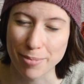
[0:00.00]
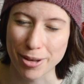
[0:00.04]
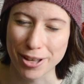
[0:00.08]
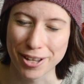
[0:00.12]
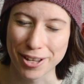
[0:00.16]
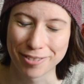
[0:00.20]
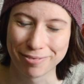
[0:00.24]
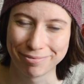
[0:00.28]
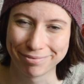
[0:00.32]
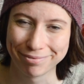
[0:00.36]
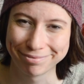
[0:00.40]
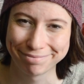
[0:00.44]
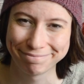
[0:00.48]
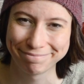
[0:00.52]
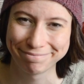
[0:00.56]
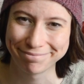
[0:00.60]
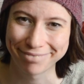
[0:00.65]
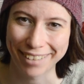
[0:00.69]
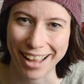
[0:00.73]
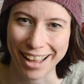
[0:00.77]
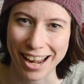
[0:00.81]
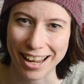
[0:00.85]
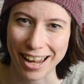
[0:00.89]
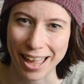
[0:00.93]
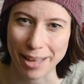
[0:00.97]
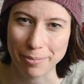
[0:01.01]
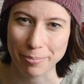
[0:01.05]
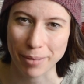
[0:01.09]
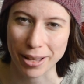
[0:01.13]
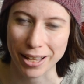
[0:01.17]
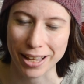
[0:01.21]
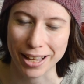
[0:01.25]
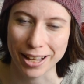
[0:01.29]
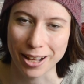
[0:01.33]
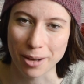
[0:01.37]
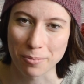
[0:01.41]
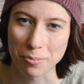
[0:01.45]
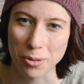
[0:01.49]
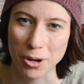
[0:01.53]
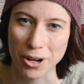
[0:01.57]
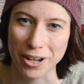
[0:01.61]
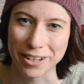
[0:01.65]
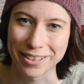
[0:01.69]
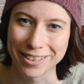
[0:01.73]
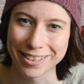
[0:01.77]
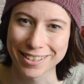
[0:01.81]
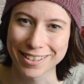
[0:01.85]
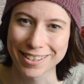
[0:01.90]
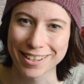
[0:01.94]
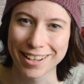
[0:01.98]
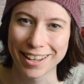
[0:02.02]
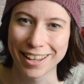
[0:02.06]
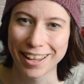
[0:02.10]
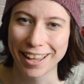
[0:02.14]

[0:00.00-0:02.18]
but I like making up words.